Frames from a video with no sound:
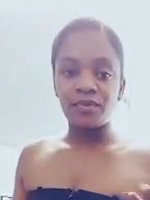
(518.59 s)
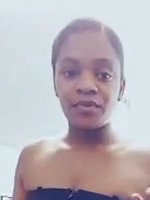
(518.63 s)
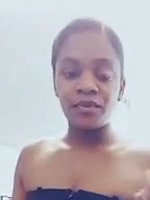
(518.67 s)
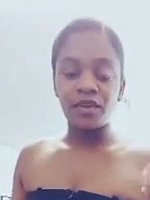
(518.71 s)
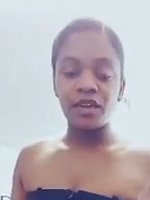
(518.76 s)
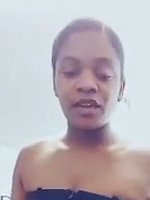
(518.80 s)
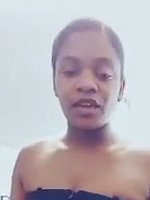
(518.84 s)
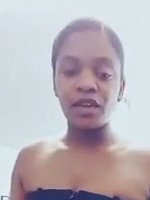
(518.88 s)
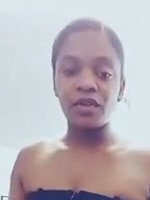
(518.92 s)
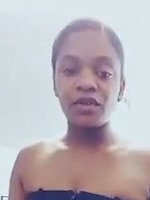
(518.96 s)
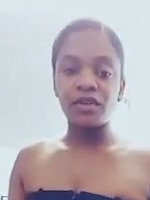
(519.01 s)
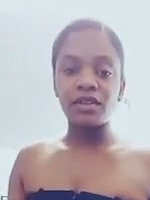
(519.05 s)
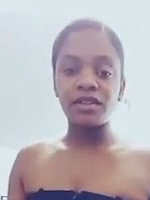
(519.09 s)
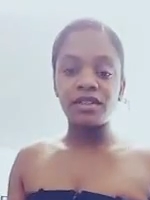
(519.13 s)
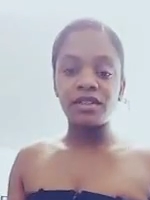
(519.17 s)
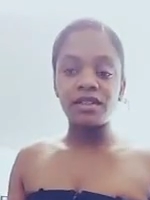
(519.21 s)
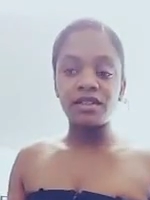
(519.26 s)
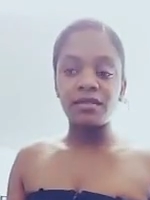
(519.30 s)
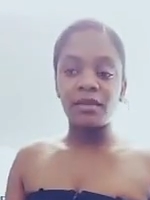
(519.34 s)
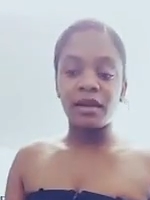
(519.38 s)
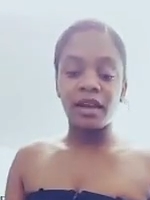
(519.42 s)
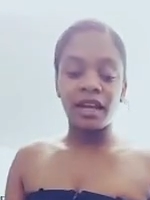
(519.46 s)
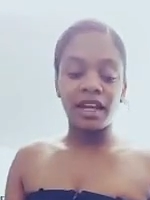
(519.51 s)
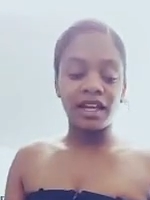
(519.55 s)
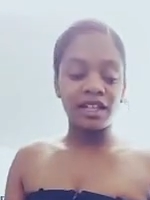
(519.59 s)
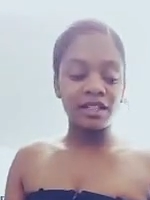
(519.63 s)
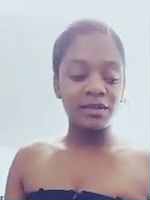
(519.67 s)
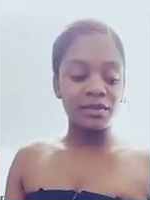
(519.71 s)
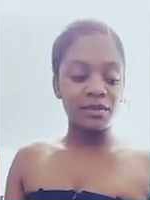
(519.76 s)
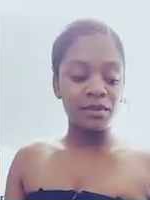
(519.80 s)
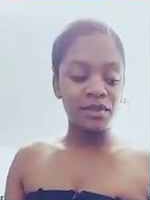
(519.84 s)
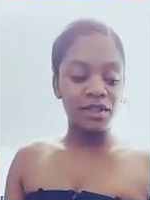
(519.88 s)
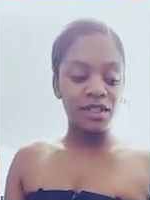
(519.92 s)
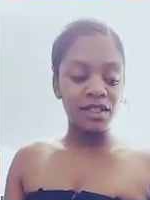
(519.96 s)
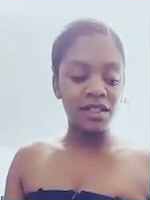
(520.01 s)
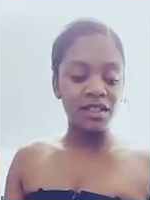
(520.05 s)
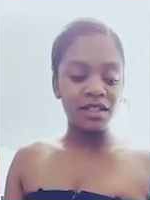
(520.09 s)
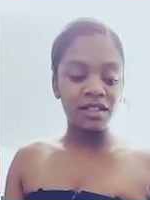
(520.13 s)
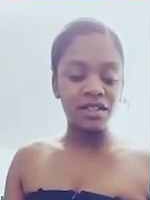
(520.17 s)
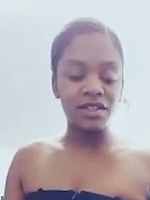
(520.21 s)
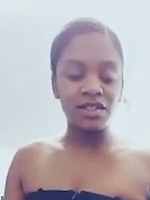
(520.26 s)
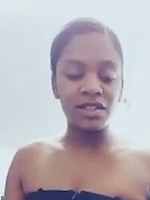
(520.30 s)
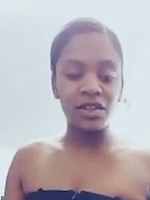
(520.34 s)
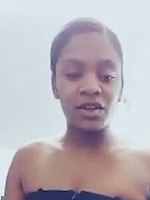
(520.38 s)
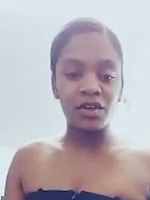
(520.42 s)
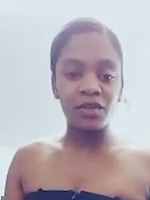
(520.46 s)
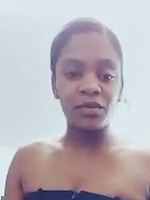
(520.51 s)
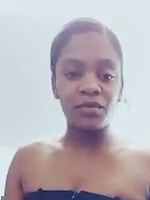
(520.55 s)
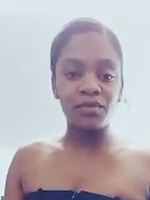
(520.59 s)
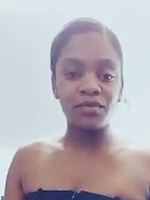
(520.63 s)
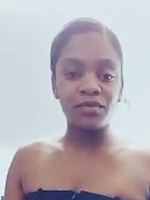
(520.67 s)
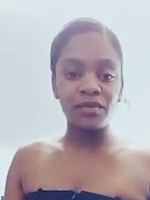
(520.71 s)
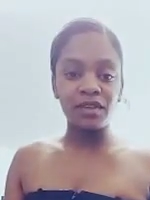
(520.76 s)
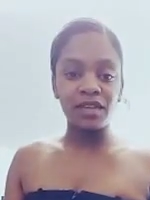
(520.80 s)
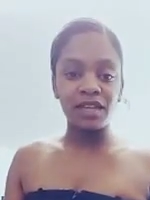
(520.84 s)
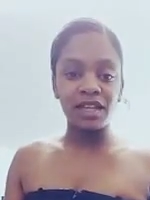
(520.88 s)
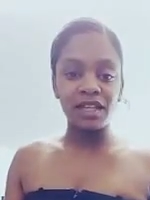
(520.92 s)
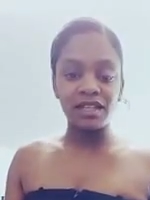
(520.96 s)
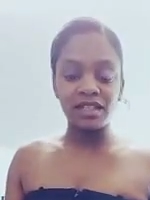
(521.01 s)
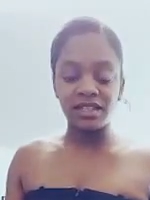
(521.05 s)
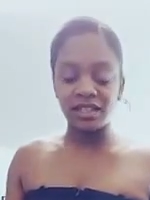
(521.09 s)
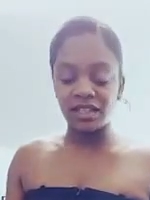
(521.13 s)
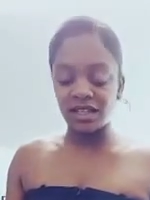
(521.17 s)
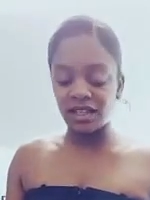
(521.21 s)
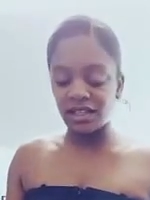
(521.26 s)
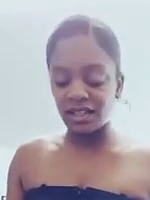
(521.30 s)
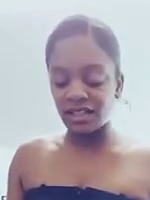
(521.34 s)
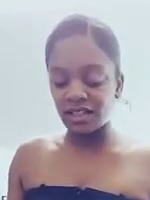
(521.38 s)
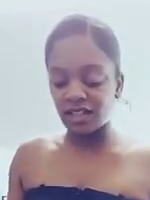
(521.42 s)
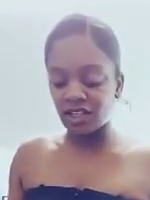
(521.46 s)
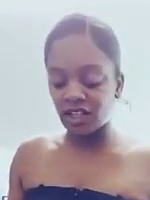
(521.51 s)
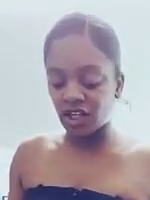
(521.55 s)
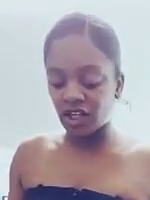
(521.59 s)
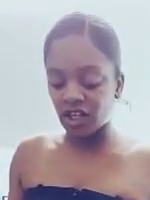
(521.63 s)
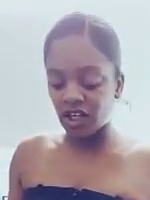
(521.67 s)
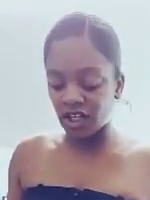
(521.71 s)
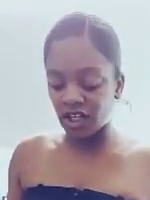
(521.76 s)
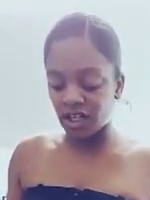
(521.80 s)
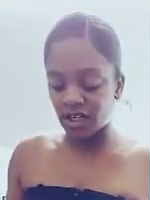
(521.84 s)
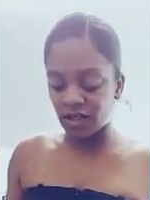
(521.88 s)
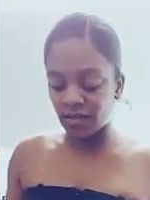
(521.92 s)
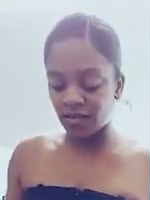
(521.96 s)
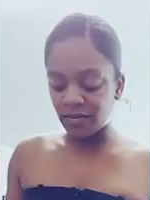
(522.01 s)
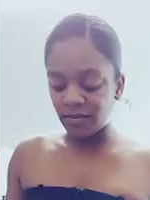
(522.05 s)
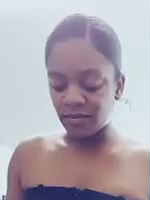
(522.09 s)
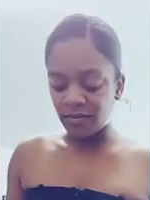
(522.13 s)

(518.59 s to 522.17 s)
this is my expertise, so let's get started.